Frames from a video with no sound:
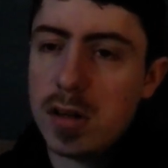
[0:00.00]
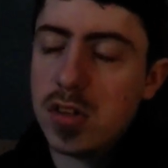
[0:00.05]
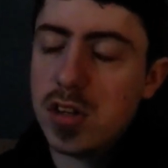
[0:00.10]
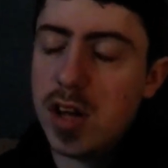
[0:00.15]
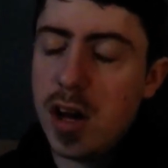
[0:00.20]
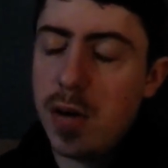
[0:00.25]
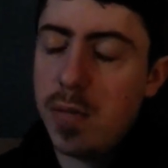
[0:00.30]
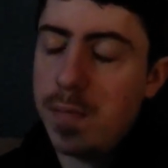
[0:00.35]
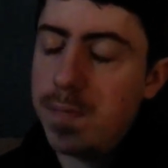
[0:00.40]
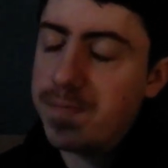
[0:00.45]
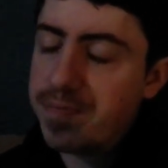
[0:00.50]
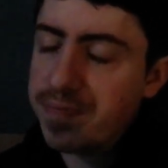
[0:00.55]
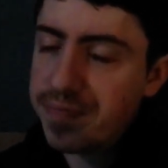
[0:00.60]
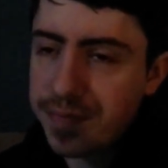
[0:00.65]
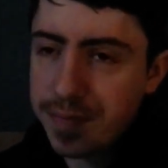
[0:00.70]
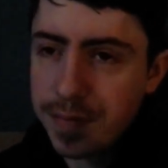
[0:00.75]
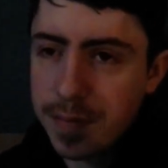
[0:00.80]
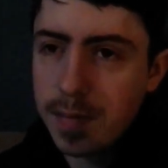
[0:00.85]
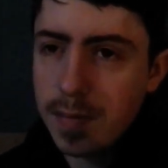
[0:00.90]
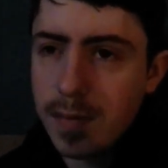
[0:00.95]
So
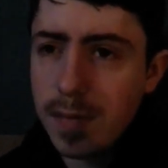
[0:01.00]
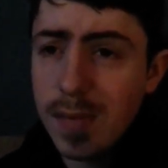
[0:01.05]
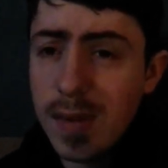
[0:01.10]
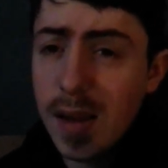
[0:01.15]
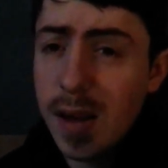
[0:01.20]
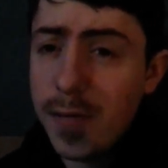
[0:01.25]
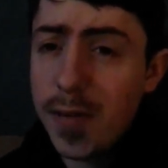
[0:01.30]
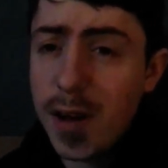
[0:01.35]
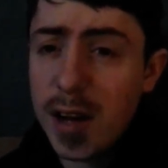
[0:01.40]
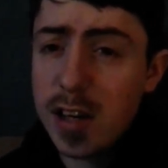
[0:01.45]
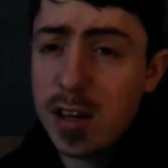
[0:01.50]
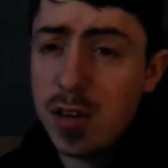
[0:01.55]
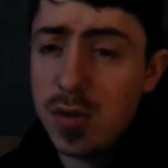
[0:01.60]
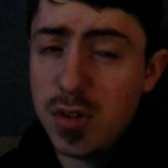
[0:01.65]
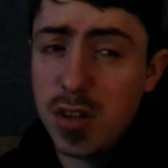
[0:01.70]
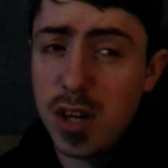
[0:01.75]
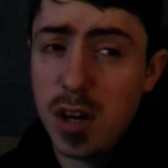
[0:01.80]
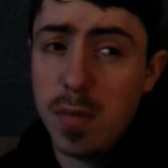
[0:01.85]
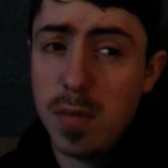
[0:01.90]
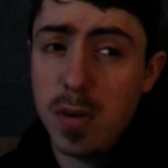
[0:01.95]
thank you
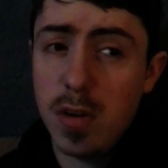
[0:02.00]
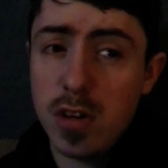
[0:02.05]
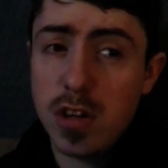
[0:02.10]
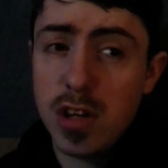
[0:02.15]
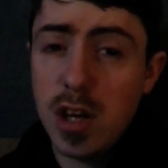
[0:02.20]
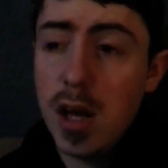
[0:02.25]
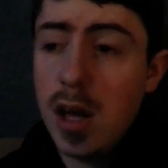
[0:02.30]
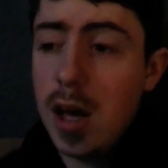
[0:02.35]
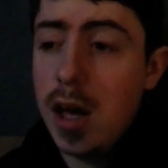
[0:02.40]
so much.